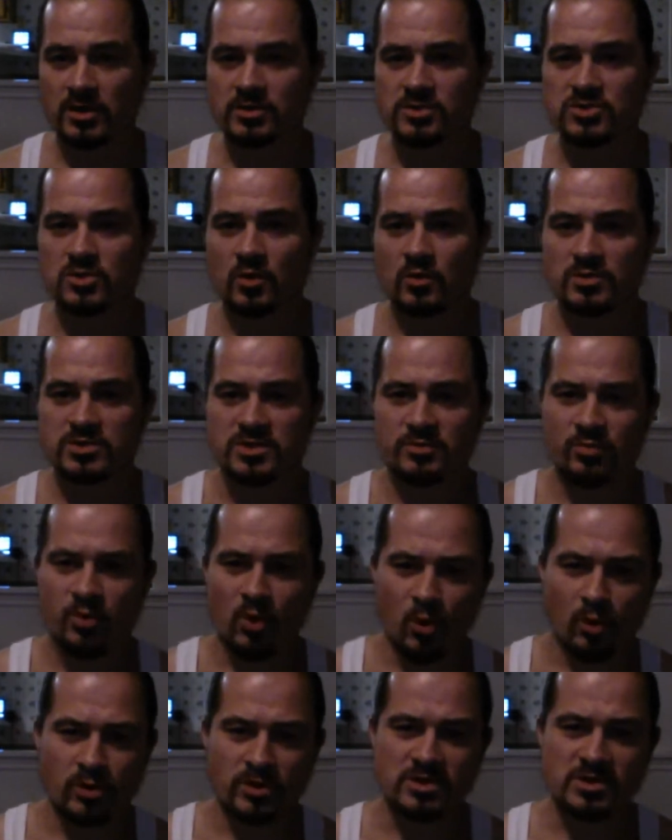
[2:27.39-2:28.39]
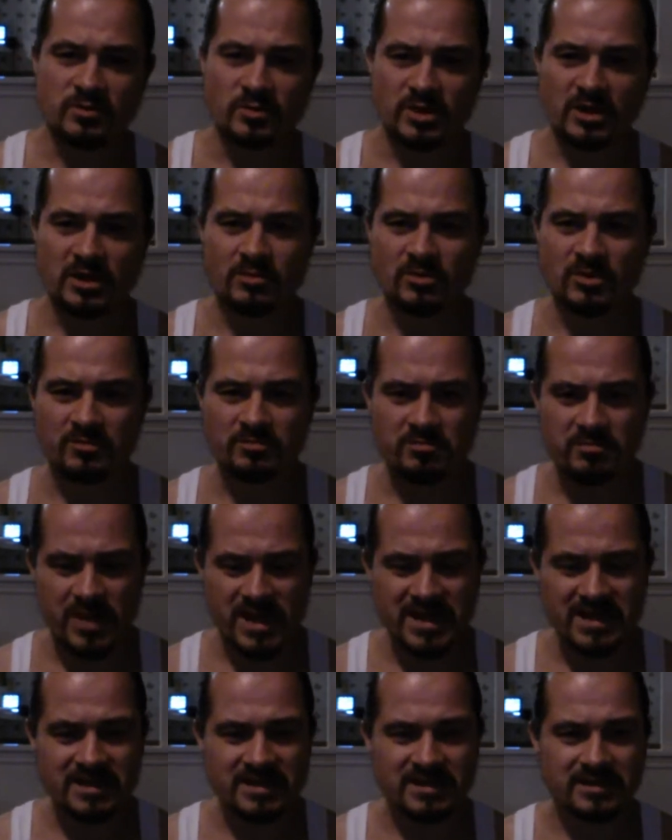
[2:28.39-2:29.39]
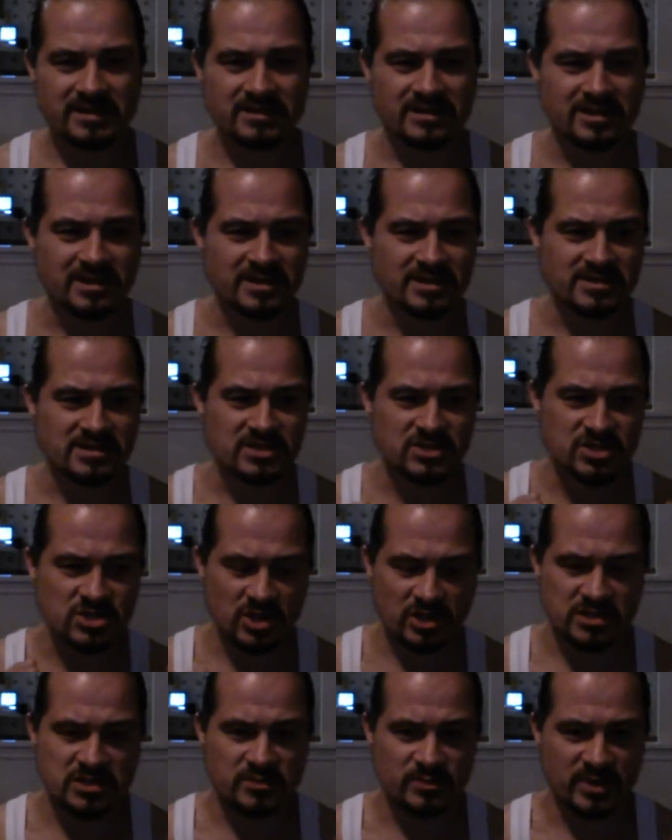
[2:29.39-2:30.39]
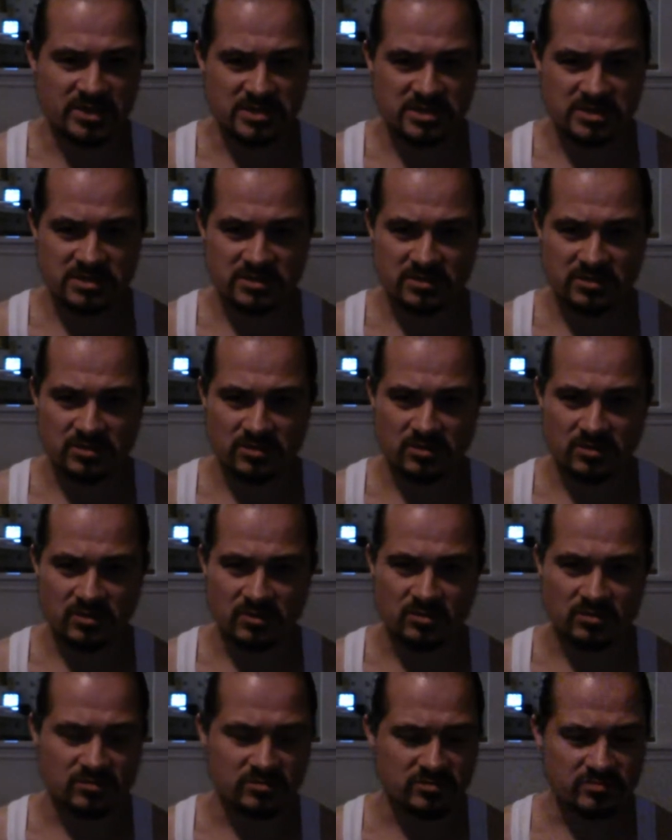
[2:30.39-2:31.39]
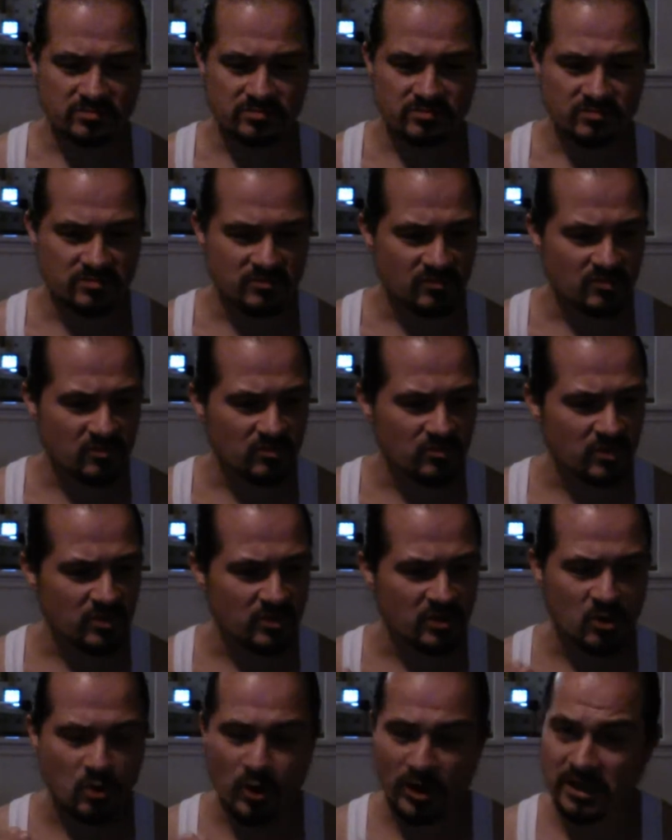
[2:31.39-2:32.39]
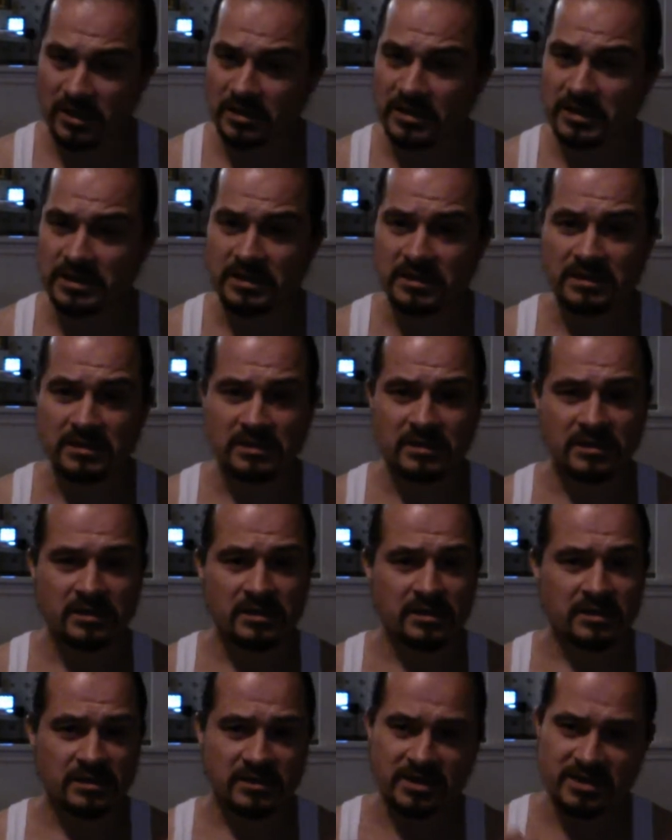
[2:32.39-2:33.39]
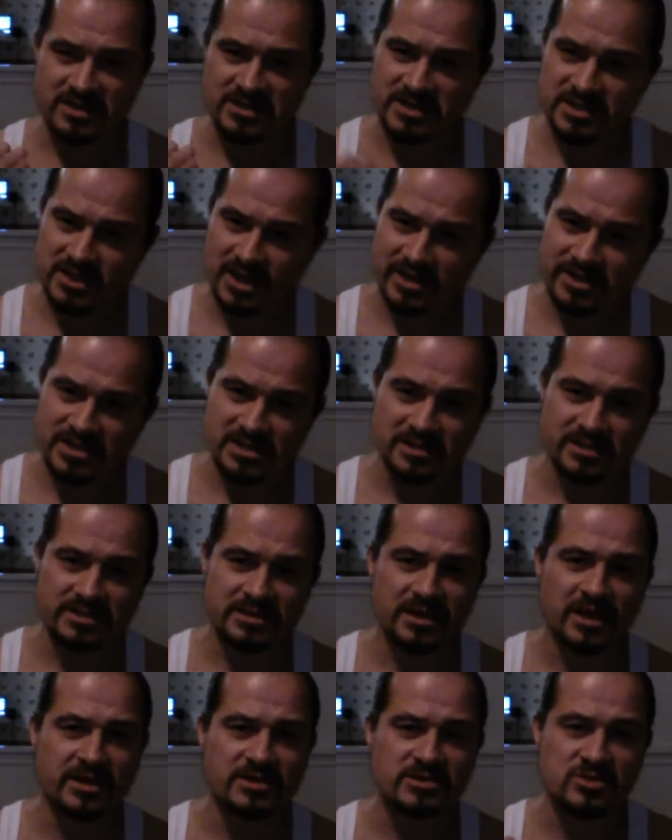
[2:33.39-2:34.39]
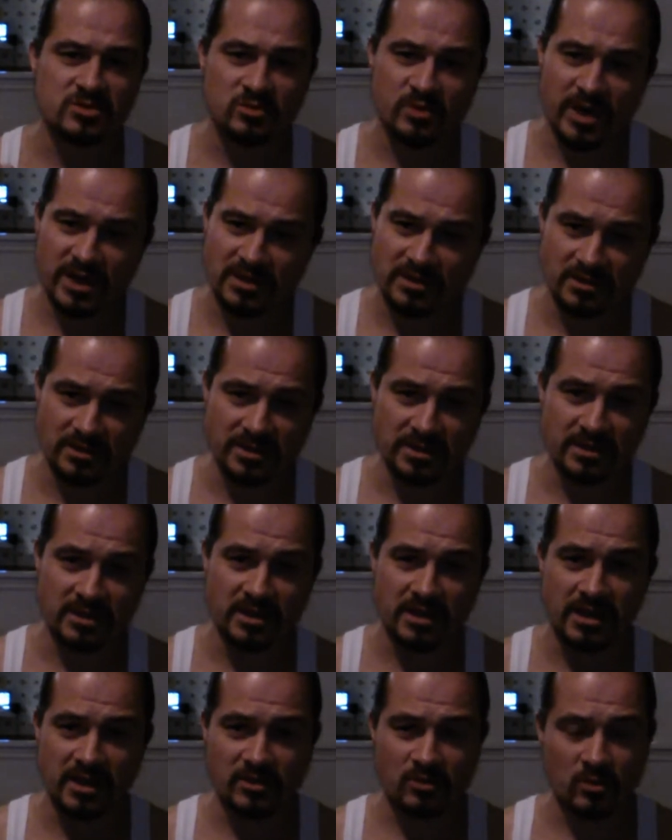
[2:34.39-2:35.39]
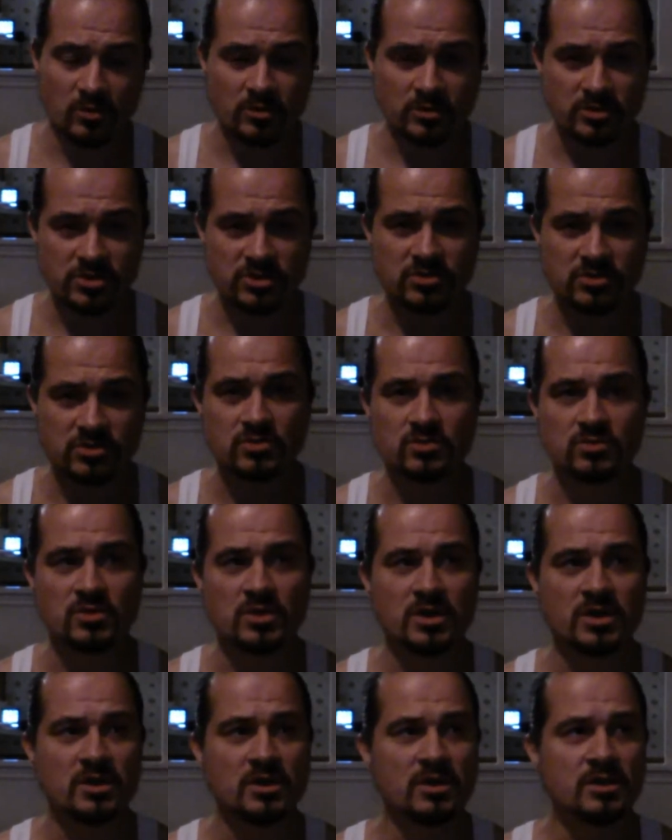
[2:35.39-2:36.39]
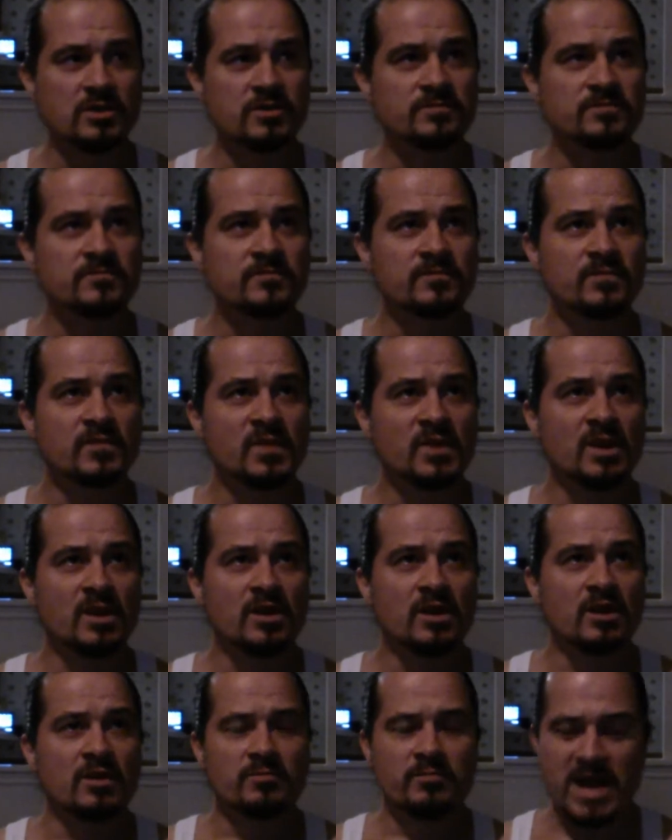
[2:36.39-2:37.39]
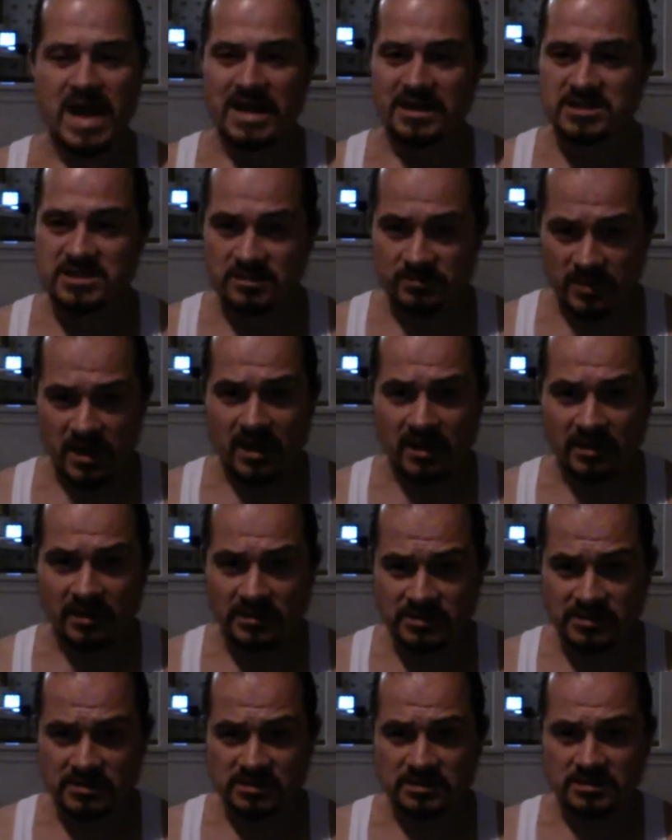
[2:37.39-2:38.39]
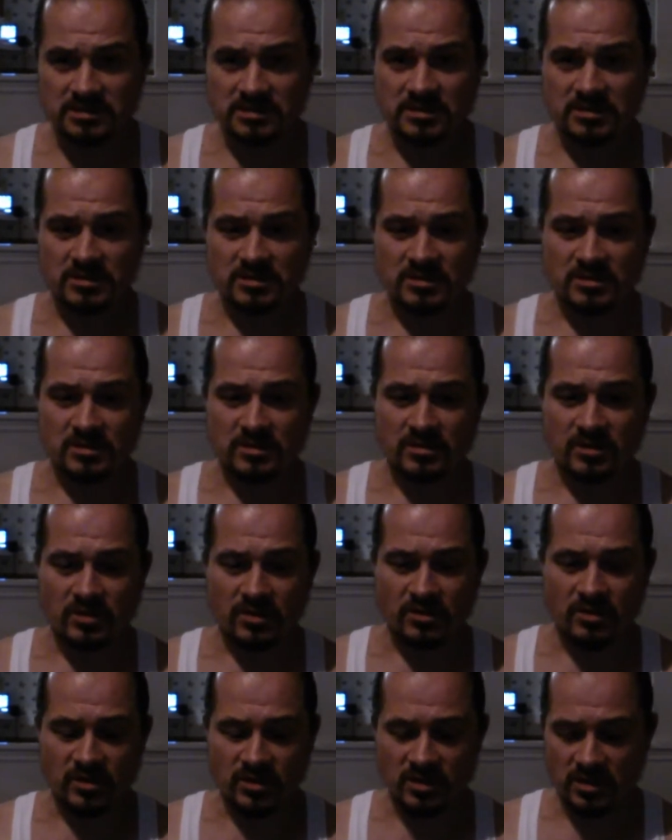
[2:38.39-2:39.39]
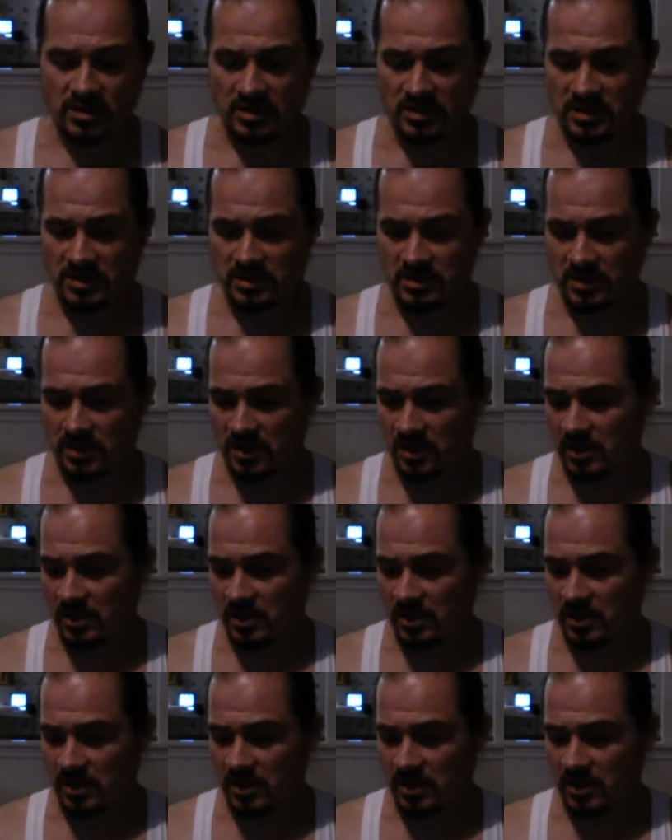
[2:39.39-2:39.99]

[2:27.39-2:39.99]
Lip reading: So it was important to be able to make these judgments quickly, concisely, and directly in order to maximize the